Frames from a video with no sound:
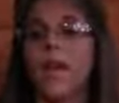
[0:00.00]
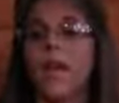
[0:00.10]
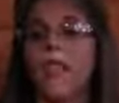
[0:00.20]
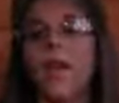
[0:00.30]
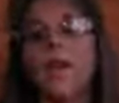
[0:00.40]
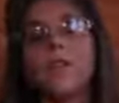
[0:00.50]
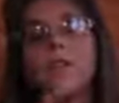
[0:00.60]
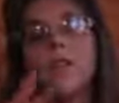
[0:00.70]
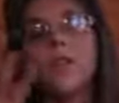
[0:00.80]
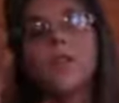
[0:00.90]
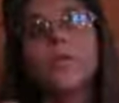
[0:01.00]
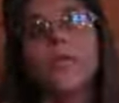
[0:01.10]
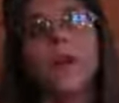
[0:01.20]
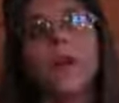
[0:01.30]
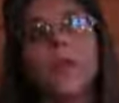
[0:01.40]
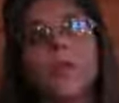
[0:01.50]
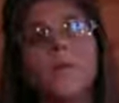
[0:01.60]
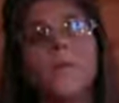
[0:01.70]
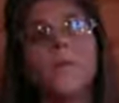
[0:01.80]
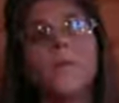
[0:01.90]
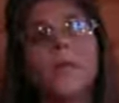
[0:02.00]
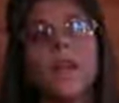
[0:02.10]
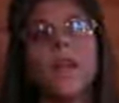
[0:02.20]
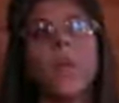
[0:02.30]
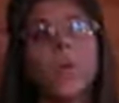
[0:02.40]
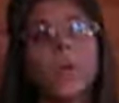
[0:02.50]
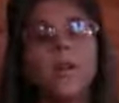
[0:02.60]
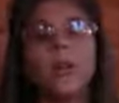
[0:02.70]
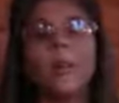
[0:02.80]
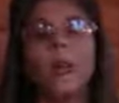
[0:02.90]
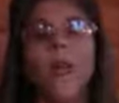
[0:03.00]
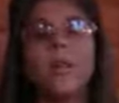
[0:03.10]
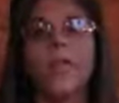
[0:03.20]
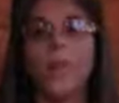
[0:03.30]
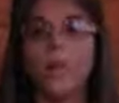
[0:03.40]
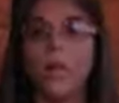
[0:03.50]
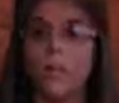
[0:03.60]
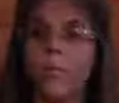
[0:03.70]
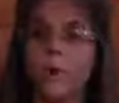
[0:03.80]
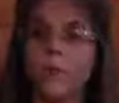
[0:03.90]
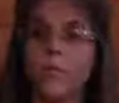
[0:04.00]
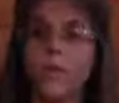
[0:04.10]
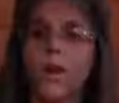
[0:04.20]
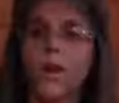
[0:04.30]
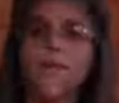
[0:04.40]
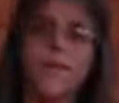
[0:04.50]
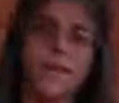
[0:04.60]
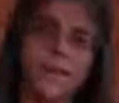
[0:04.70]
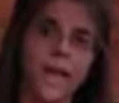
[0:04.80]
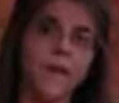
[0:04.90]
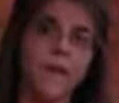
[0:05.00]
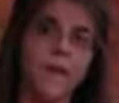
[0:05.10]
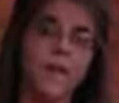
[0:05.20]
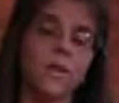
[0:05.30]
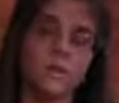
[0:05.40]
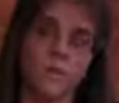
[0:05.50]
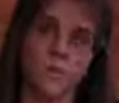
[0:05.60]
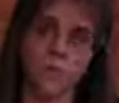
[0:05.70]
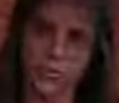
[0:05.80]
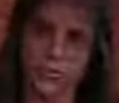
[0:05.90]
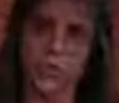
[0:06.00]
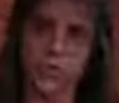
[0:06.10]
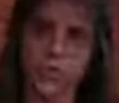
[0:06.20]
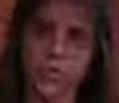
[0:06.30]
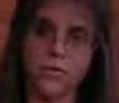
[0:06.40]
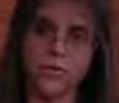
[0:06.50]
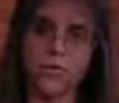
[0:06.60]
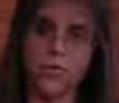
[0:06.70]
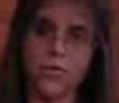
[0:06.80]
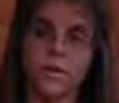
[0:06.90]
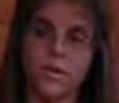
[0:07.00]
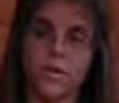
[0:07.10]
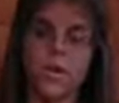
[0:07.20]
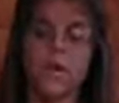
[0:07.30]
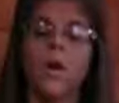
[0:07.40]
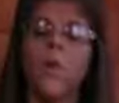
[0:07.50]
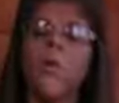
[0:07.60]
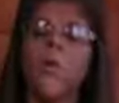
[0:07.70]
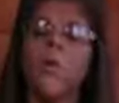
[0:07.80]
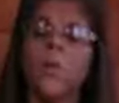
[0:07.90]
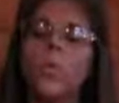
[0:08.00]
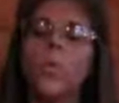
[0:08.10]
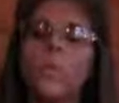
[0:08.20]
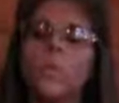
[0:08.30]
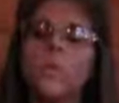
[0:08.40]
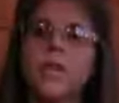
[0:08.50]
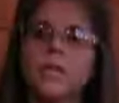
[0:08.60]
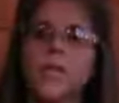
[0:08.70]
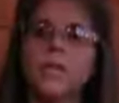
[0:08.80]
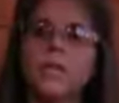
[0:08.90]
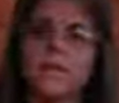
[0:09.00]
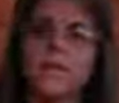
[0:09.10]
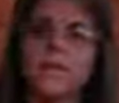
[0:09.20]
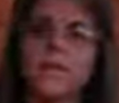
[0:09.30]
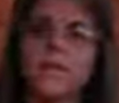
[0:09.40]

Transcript: if God turned around And he poured his wrath out on the body of Christ again through the church. Would that be justice?